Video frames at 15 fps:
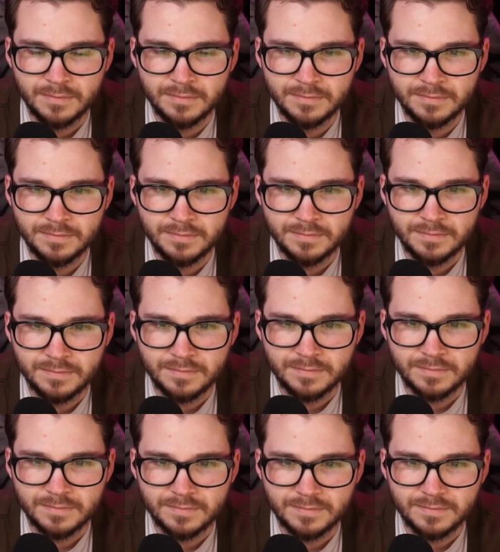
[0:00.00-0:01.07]

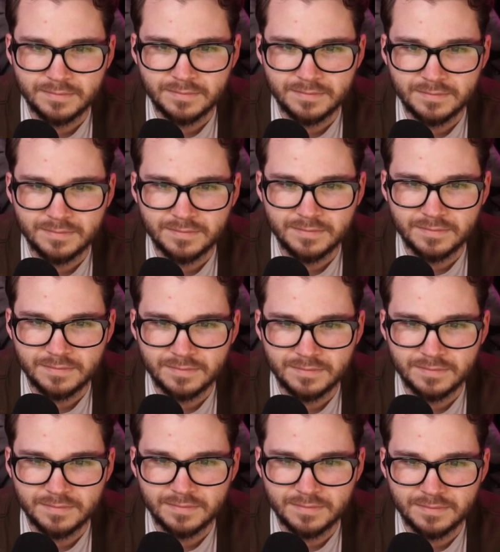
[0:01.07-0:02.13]

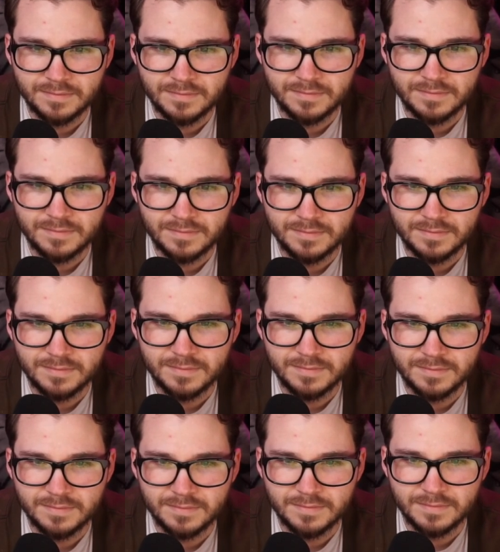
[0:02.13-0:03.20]

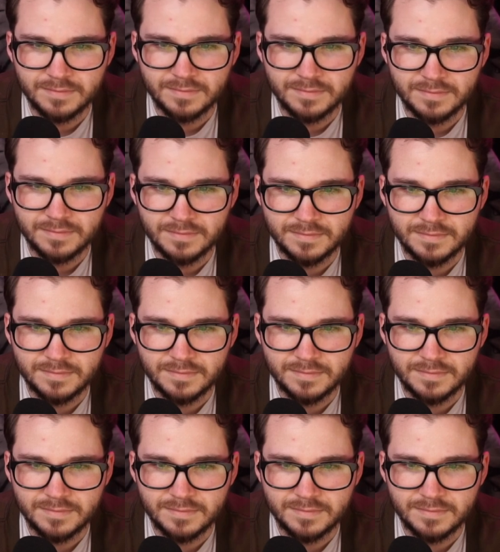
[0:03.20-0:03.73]
(silence)